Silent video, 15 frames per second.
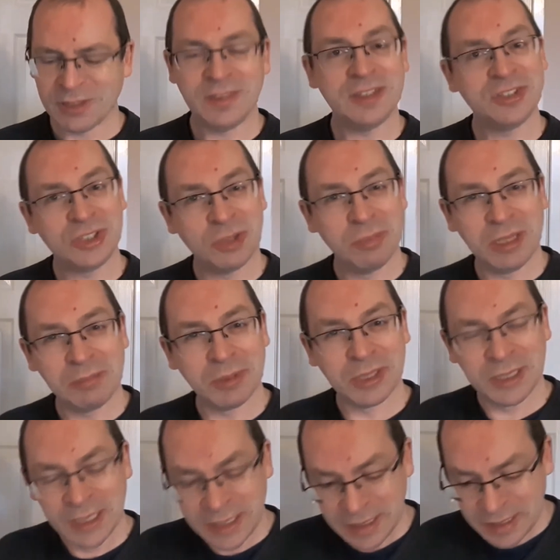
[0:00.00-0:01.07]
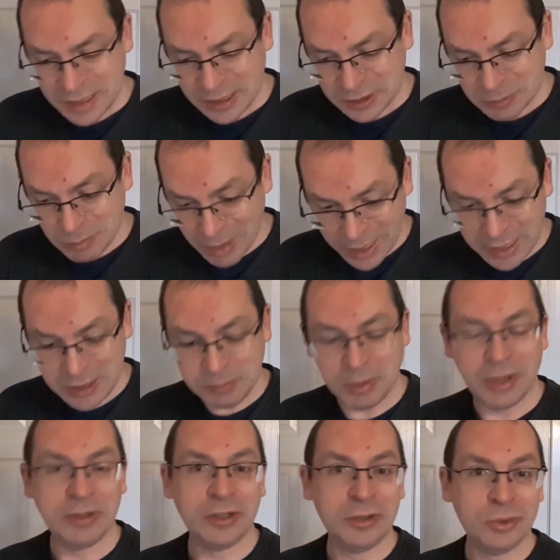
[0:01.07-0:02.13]
This commitment is made
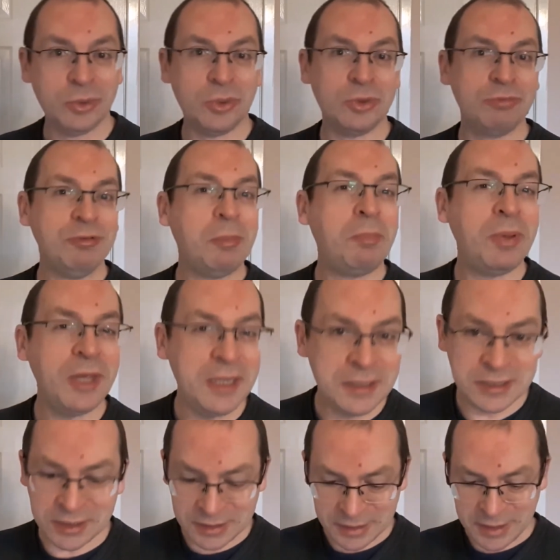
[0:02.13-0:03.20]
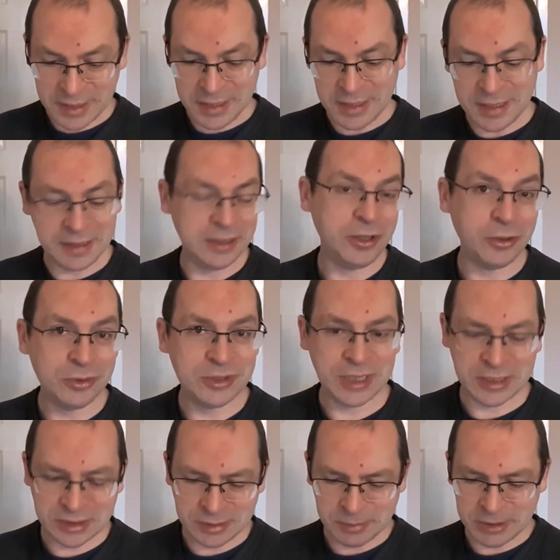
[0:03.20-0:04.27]
by the Lord repeatedly in the Old
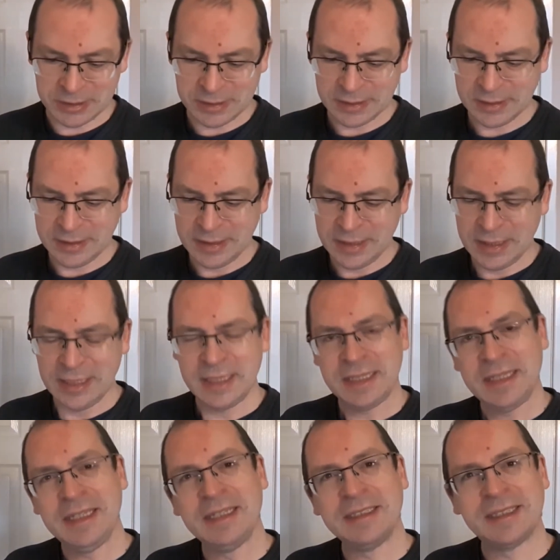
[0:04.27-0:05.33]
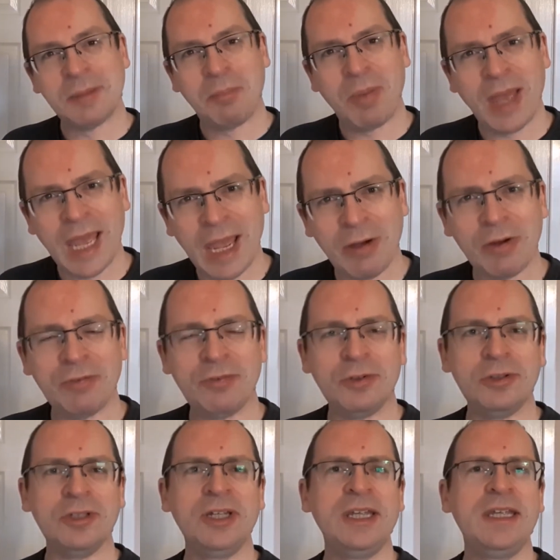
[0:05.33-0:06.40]
Testament. He is a
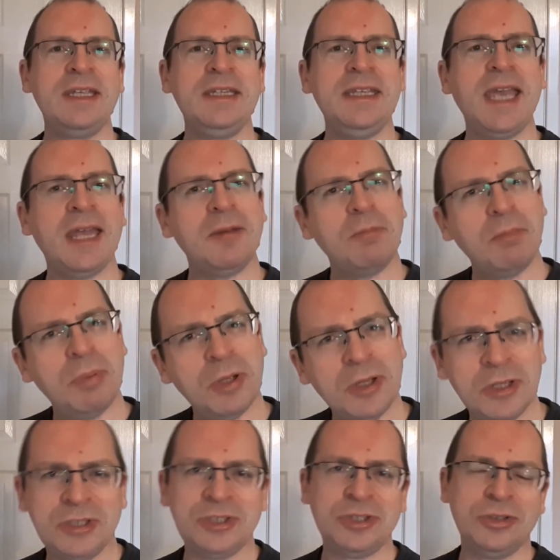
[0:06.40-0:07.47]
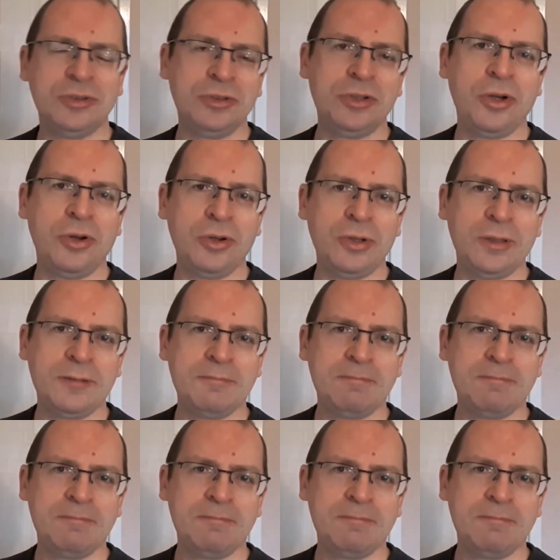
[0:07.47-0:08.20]
powerful yet personal God.